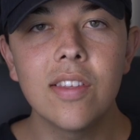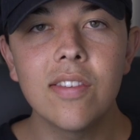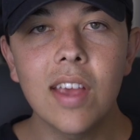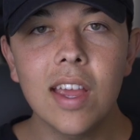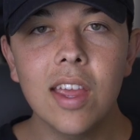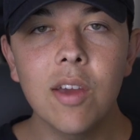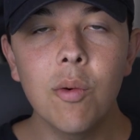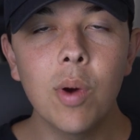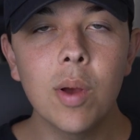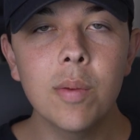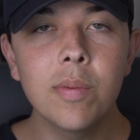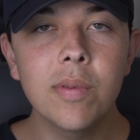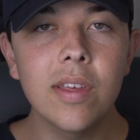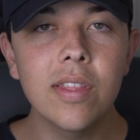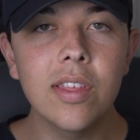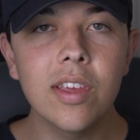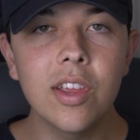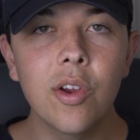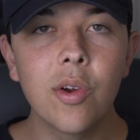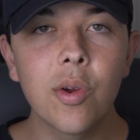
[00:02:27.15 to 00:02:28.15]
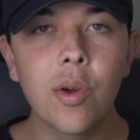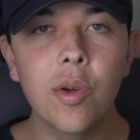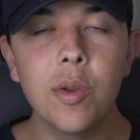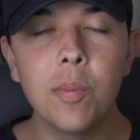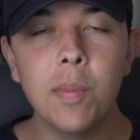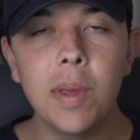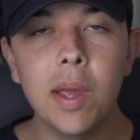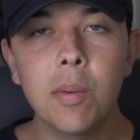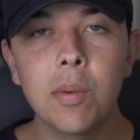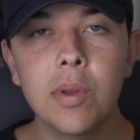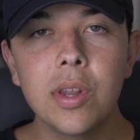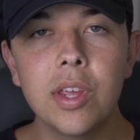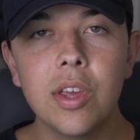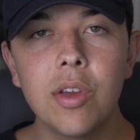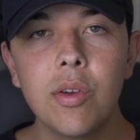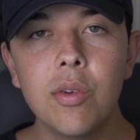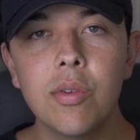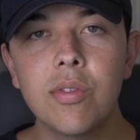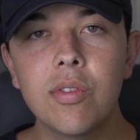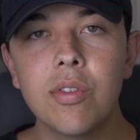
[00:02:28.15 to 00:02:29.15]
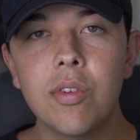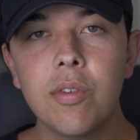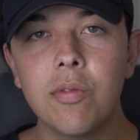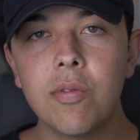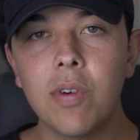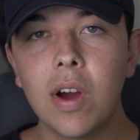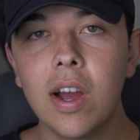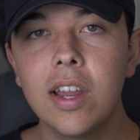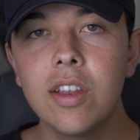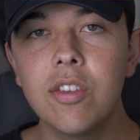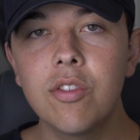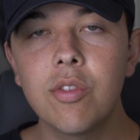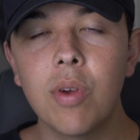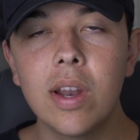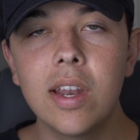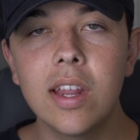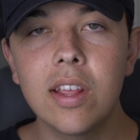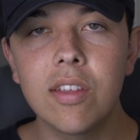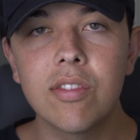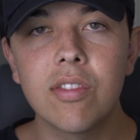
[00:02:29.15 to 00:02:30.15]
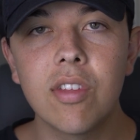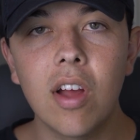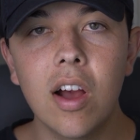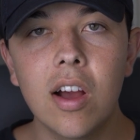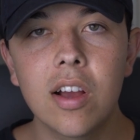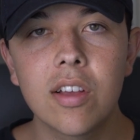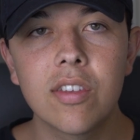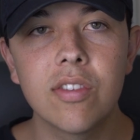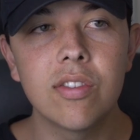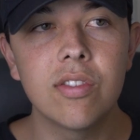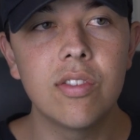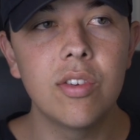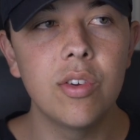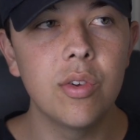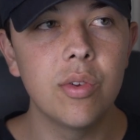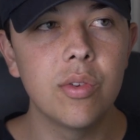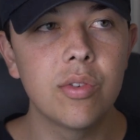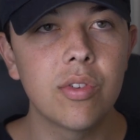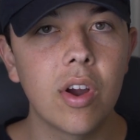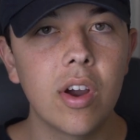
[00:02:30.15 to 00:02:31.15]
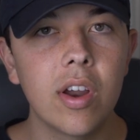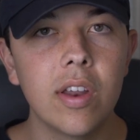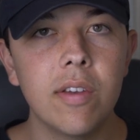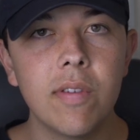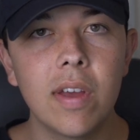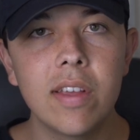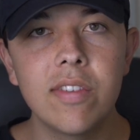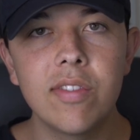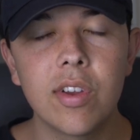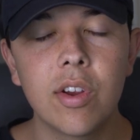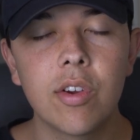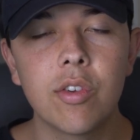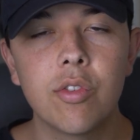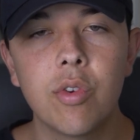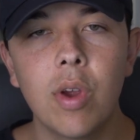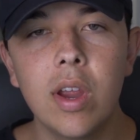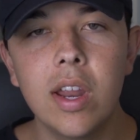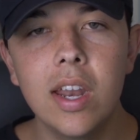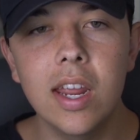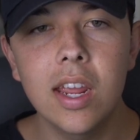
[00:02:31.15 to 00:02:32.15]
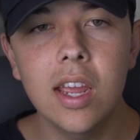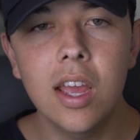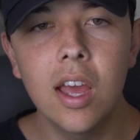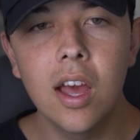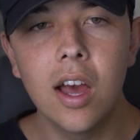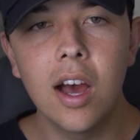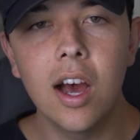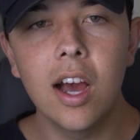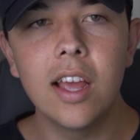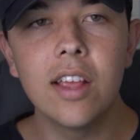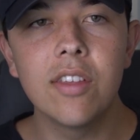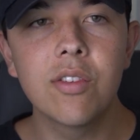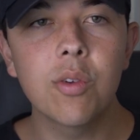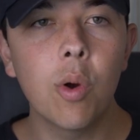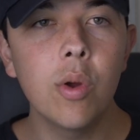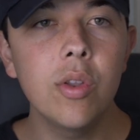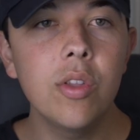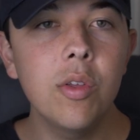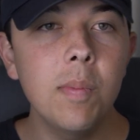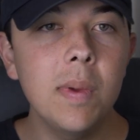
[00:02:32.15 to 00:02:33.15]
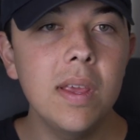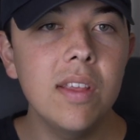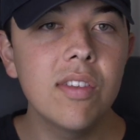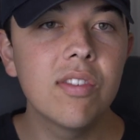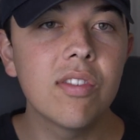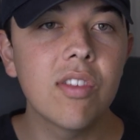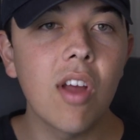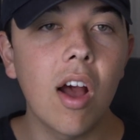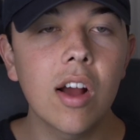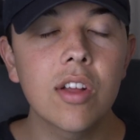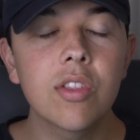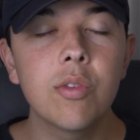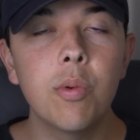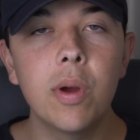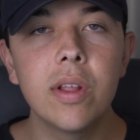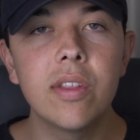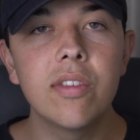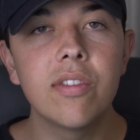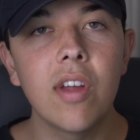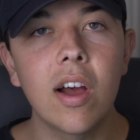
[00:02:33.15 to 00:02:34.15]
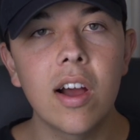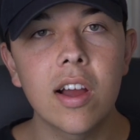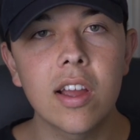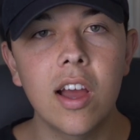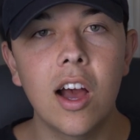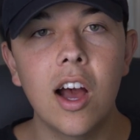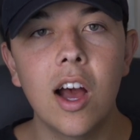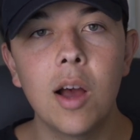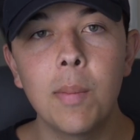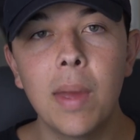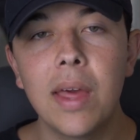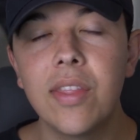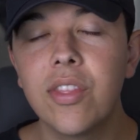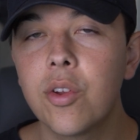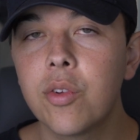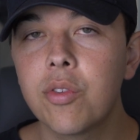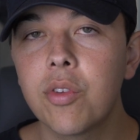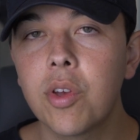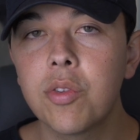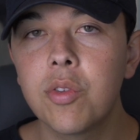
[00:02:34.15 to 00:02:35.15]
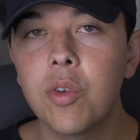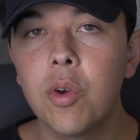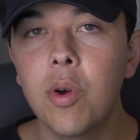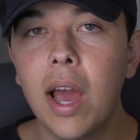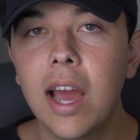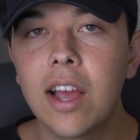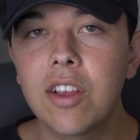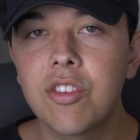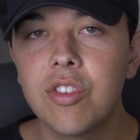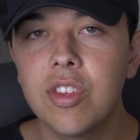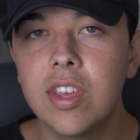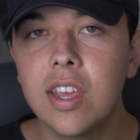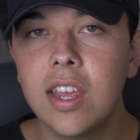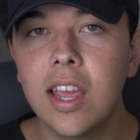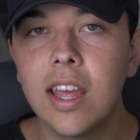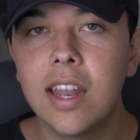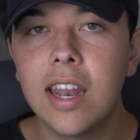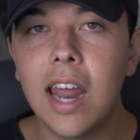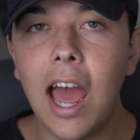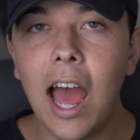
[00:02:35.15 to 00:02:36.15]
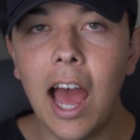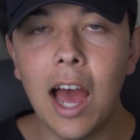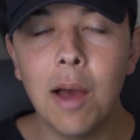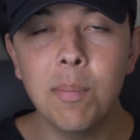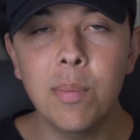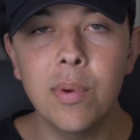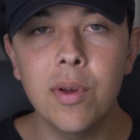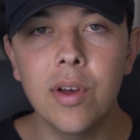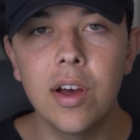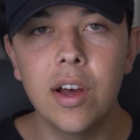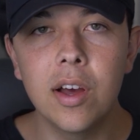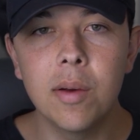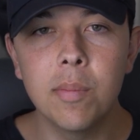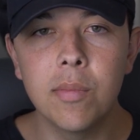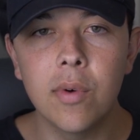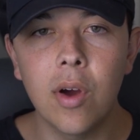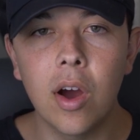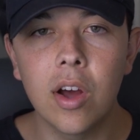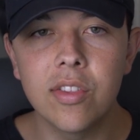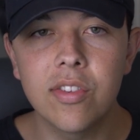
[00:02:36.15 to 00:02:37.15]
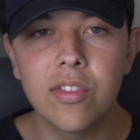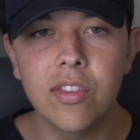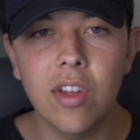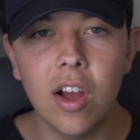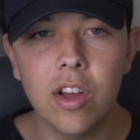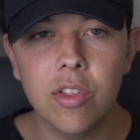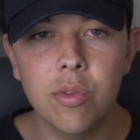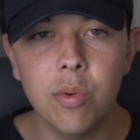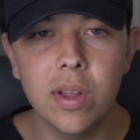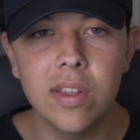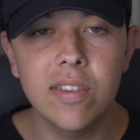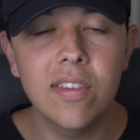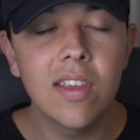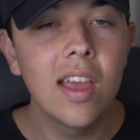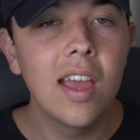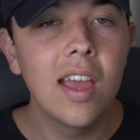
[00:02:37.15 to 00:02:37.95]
The second website that you're going to be able to use to find trending stocks to start investing or trading is going to be StockTwitch.com, and there's also actually an app on StockTwitch,